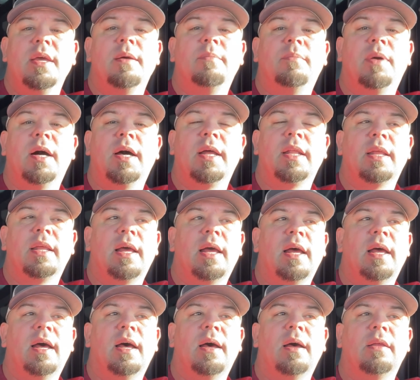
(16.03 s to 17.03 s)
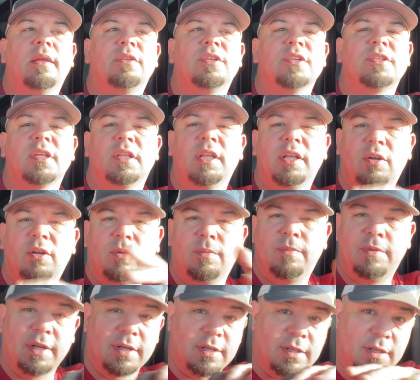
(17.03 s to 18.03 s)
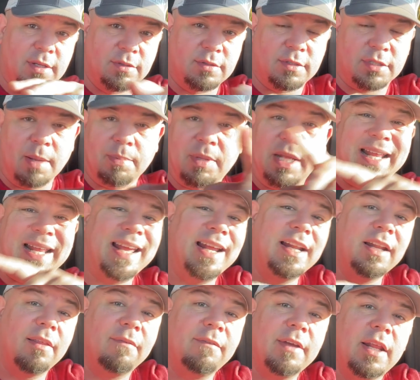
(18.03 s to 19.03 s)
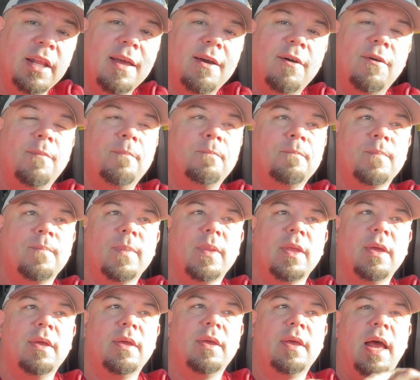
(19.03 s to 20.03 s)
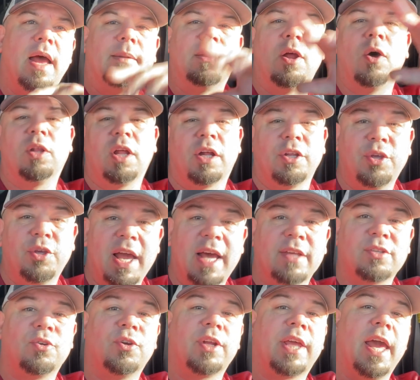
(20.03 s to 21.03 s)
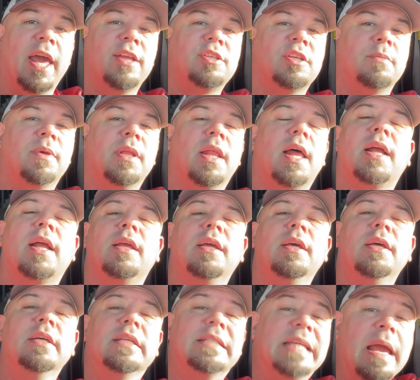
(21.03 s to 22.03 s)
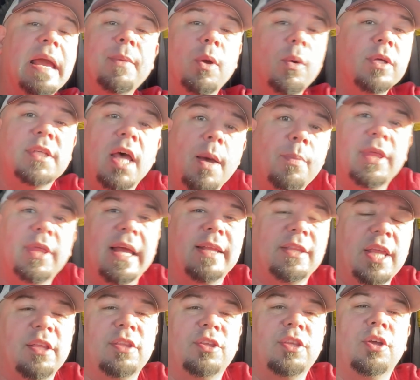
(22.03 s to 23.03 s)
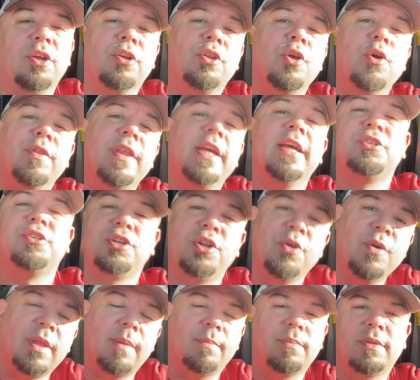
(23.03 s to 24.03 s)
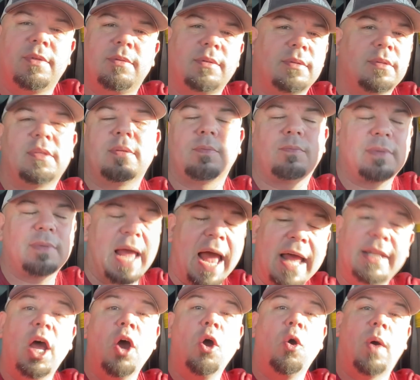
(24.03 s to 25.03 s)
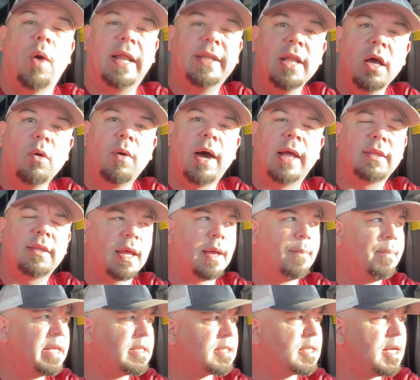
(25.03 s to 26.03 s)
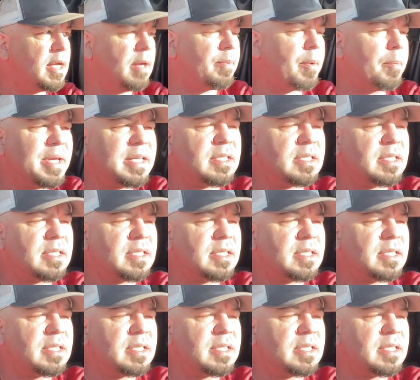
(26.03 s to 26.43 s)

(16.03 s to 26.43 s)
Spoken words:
But just a little, there's something at the end of the video. I know a lot of you guys are going to catch it and be like, Sammy, what's up with that? You're doing this, you're doing. I know, I messed up.